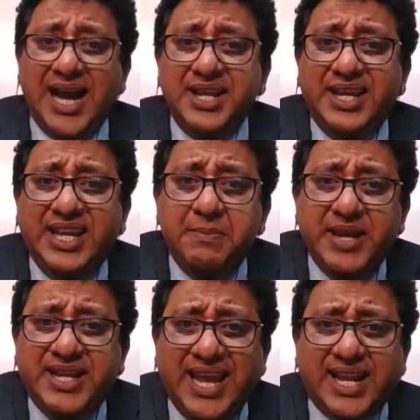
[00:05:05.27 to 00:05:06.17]
and
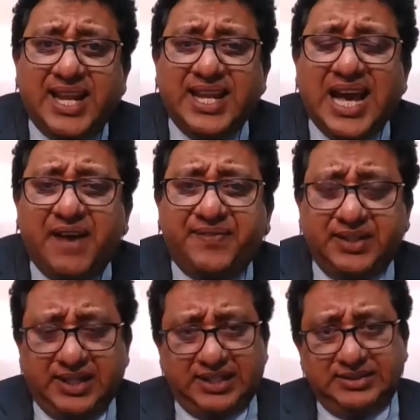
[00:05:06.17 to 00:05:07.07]
immediately
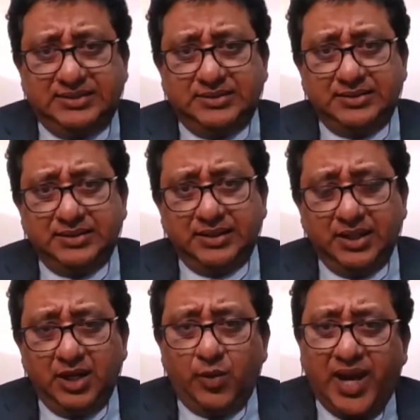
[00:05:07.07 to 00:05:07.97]
after that,
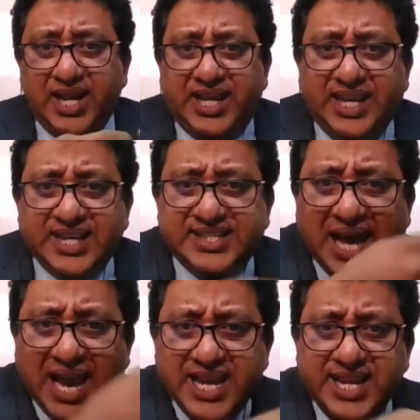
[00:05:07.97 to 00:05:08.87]
while he is
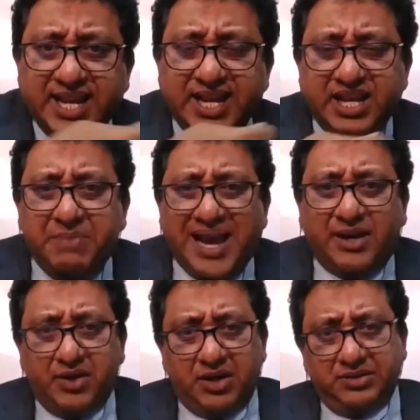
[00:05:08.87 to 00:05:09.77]
hiding in the
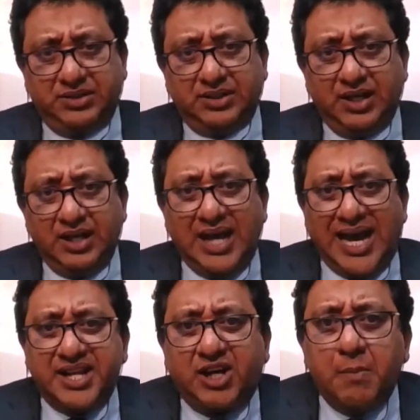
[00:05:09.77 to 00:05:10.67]
background
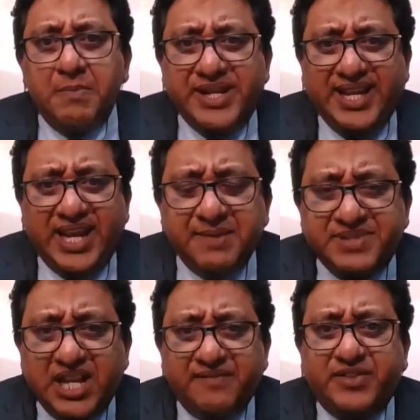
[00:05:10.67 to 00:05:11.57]
and committing
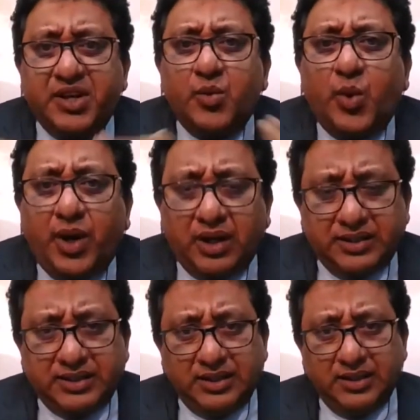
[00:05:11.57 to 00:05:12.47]
himself to the
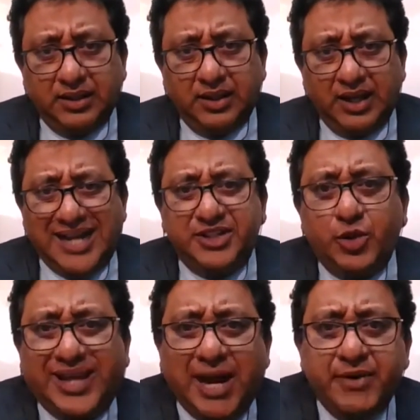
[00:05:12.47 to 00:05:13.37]
world and
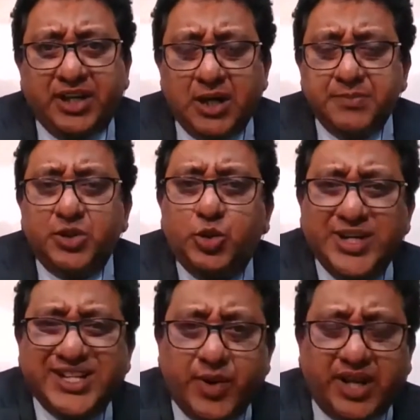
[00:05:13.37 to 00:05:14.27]
to CARICOM to do
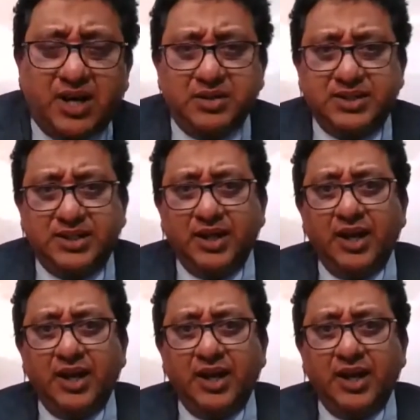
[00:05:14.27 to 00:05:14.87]
this recount,